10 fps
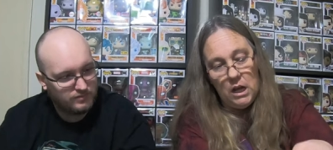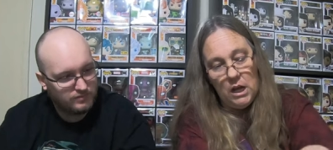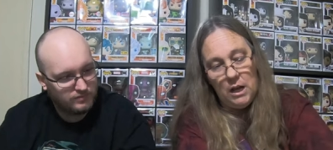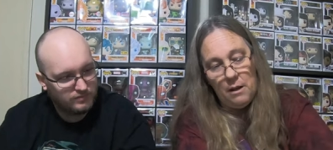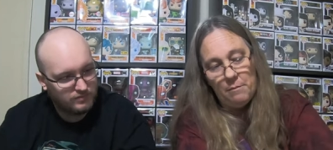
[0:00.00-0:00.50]

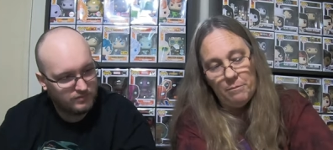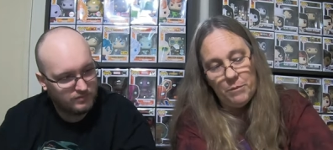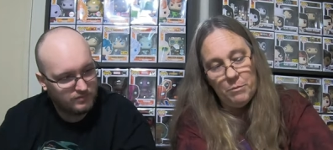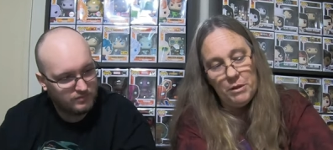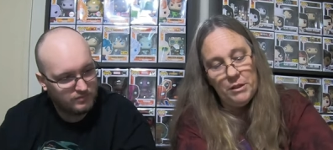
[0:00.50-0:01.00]
Speaker 1: Um,
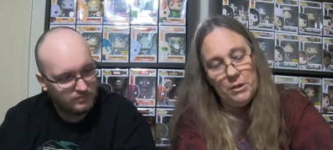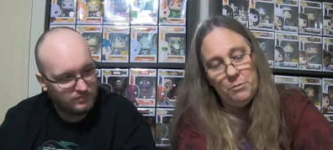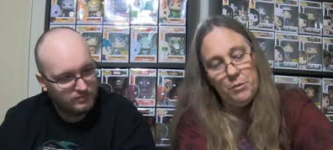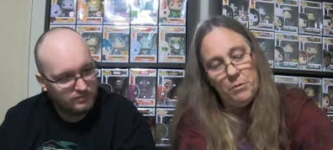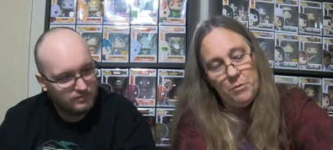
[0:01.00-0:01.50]
but
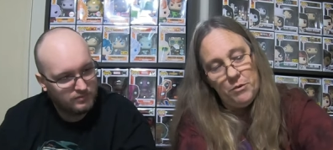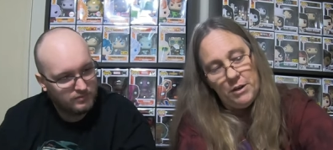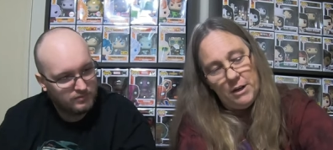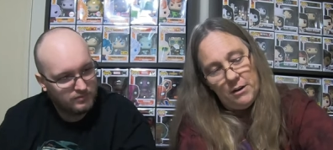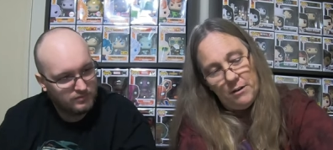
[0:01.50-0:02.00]
little Boo Boo
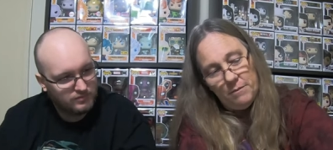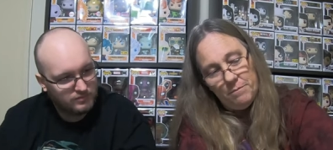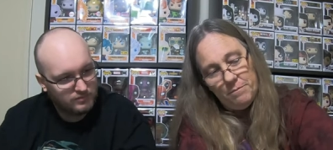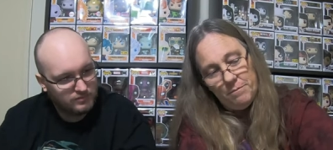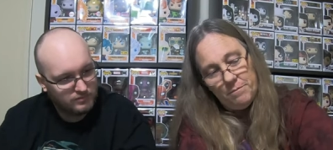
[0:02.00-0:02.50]

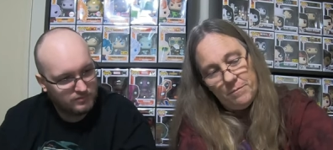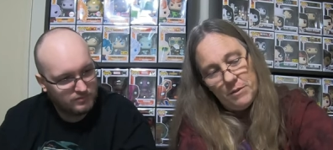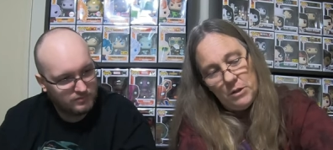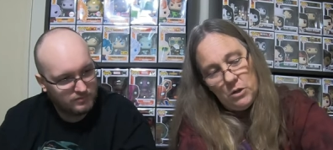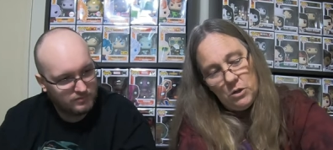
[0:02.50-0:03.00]
here,
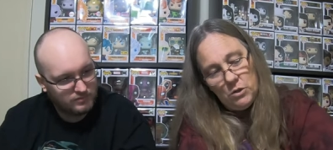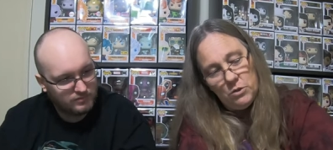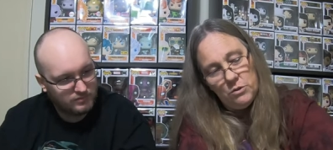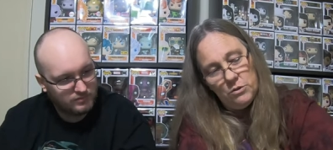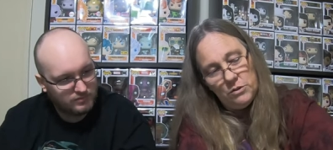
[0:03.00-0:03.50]

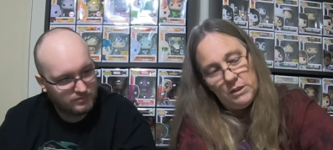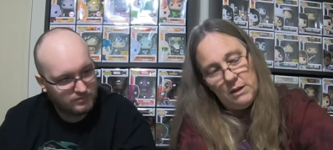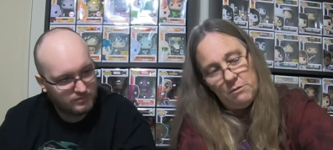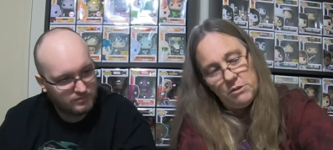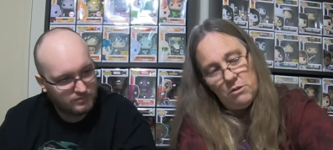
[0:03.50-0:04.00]
who
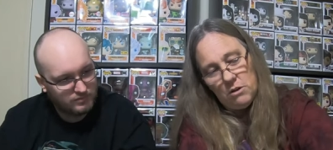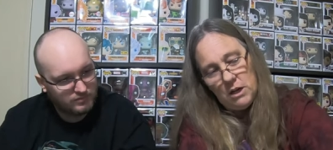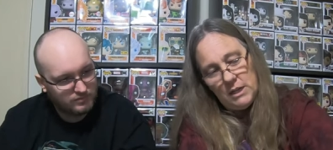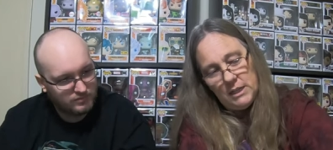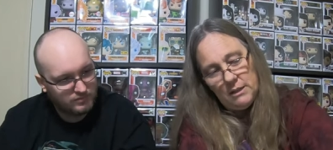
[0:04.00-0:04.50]
they were so
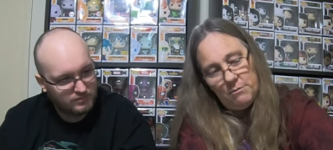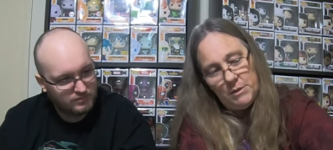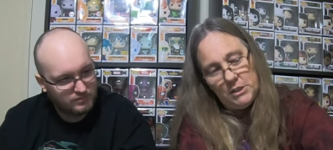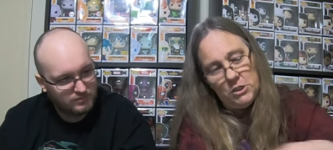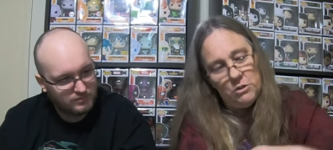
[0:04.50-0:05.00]
kind to give
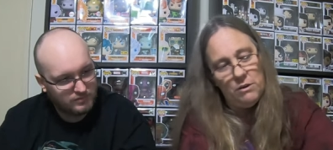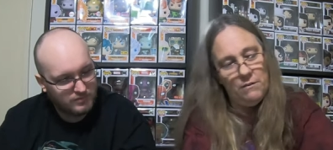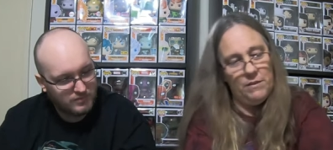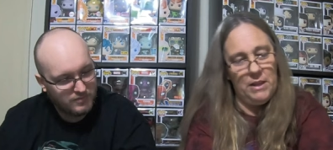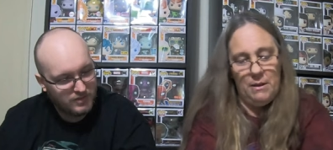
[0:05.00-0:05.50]
me two
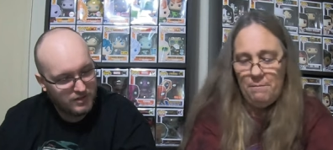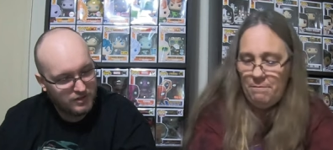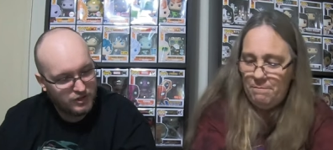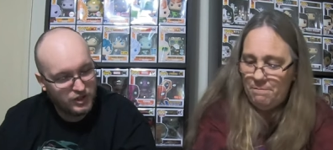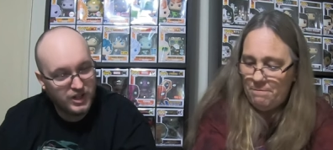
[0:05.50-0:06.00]
of
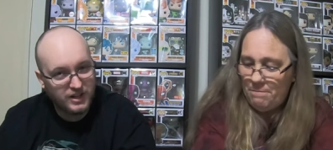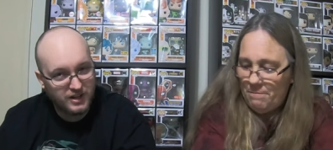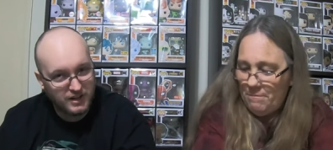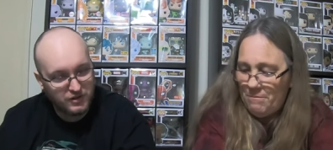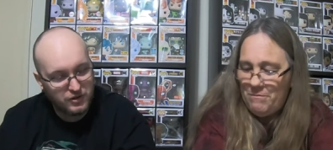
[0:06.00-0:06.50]
them.
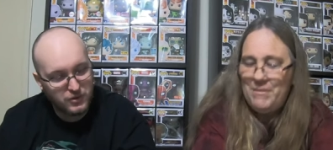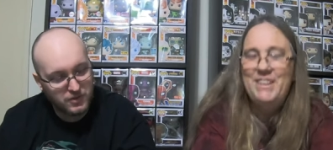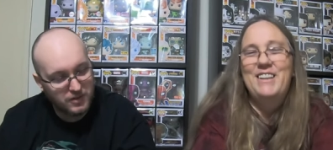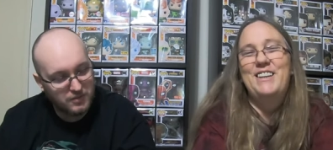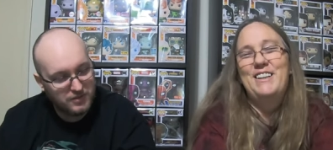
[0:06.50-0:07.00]
Speaker 2: Cheated in two
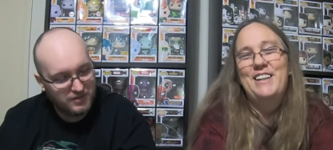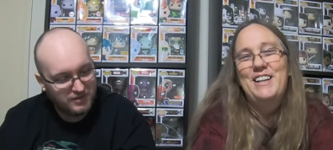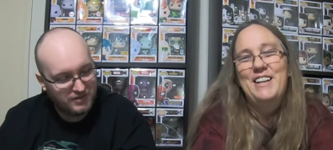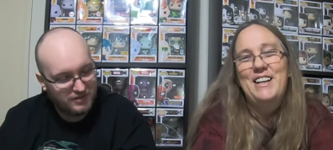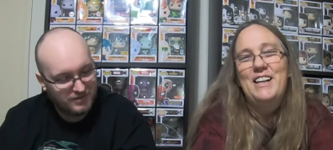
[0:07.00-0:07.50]
of them.
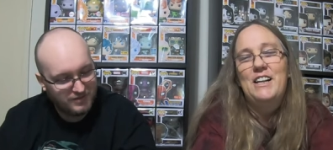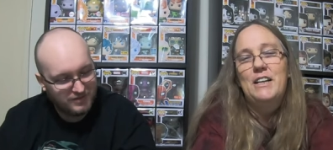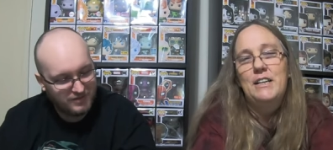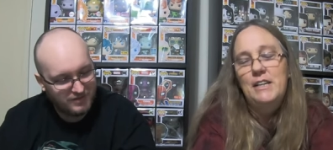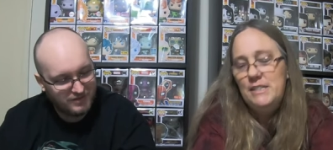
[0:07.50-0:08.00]

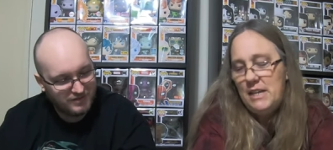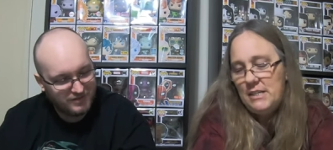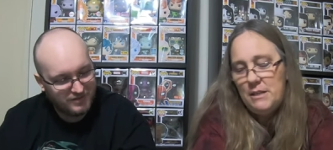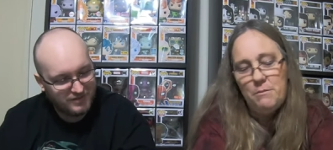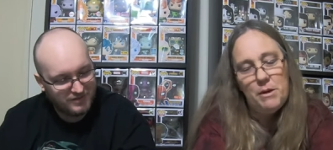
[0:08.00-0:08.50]
Speaker 1: He's
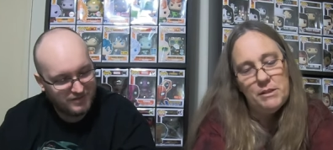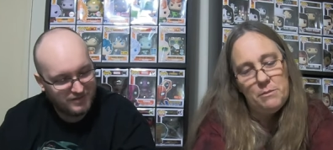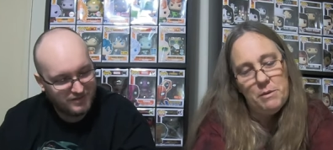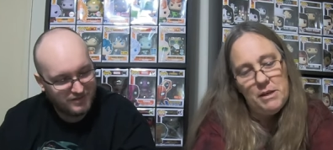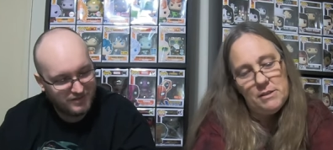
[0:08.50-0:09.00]
eighteen bucks
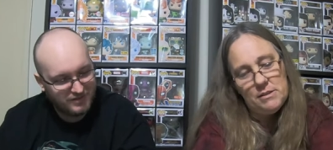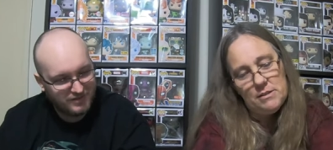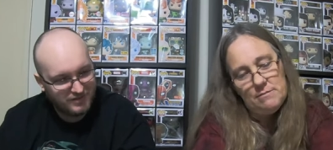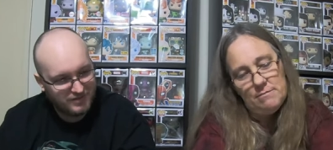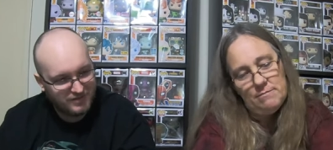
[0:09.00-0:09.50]
a
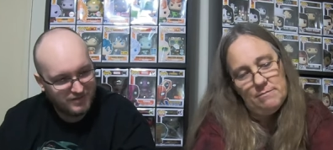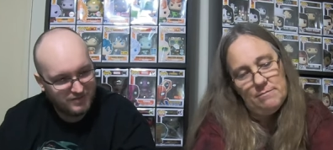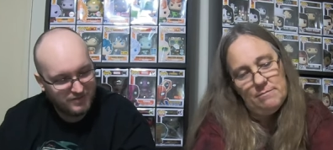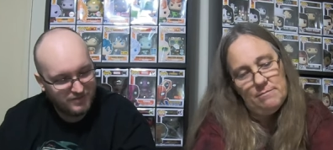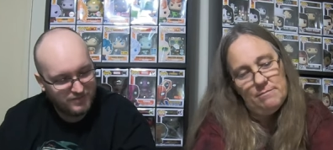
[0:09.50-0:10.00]
piece.
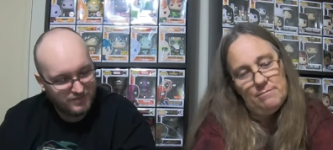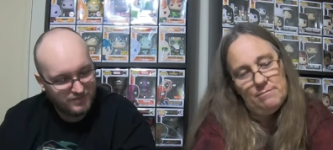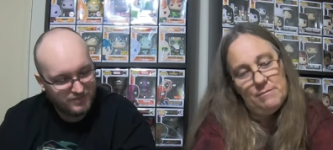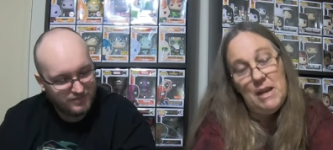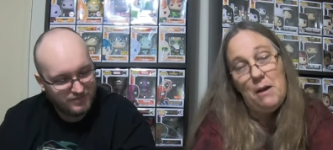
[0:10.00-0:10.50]

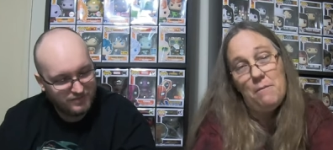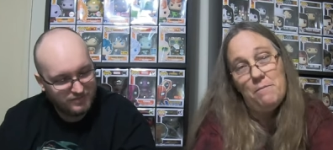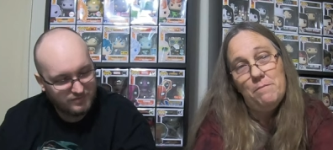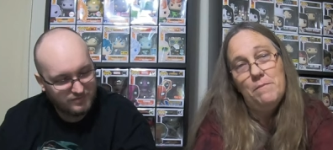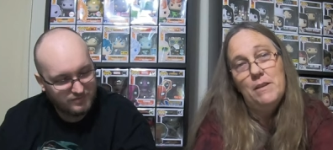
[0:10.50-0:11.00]
Now,
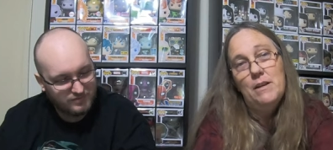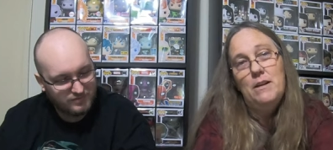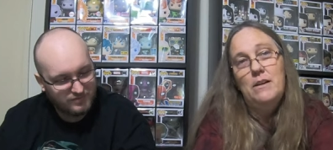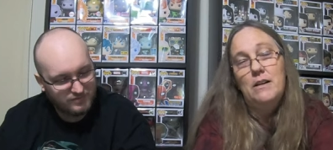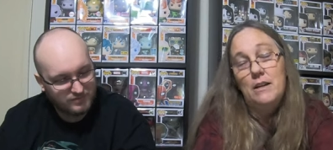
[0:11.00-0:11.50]

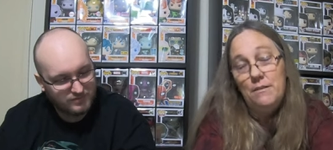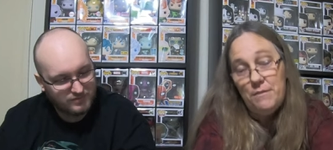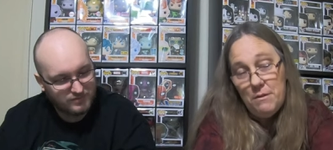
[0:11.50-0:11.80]
if